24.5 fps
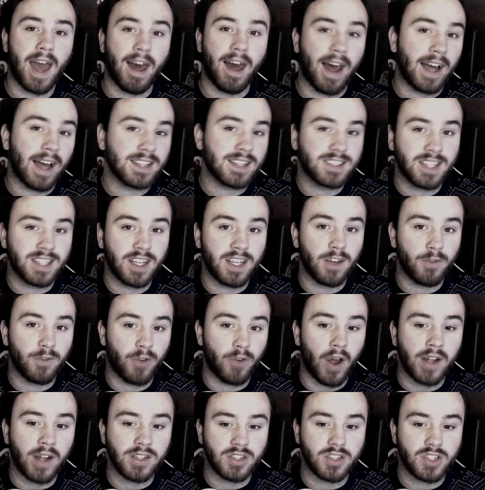as the
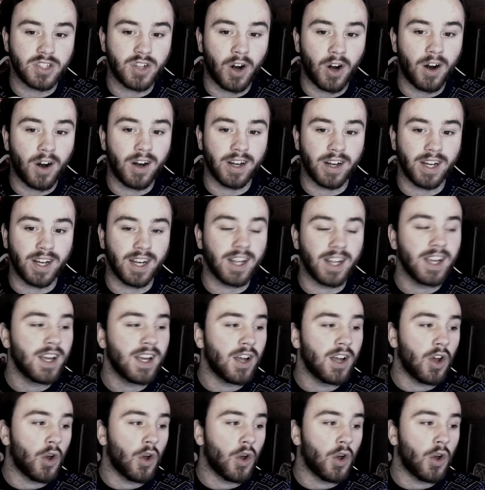event started,